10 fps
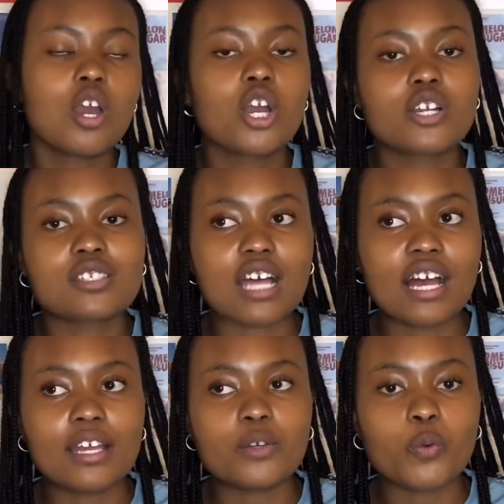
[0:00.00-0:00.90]
because
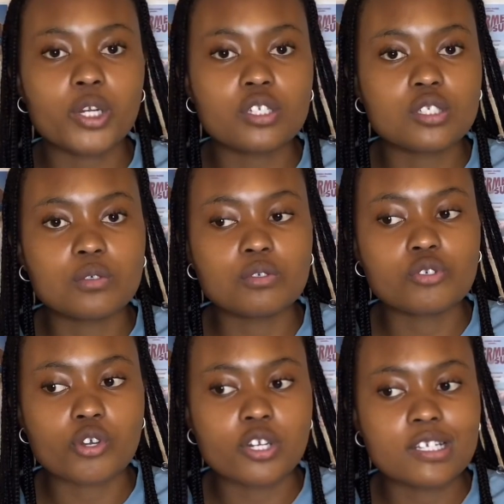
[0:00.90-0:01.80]
I want to do
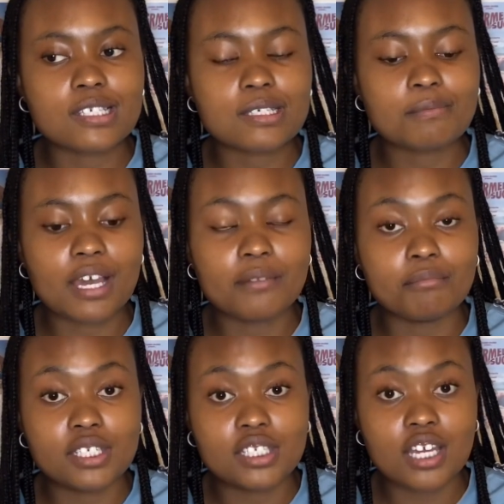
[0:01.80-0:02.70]
journalism and
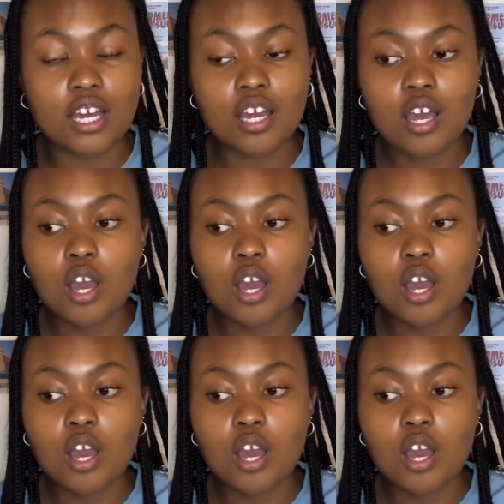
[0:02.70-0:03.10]
media.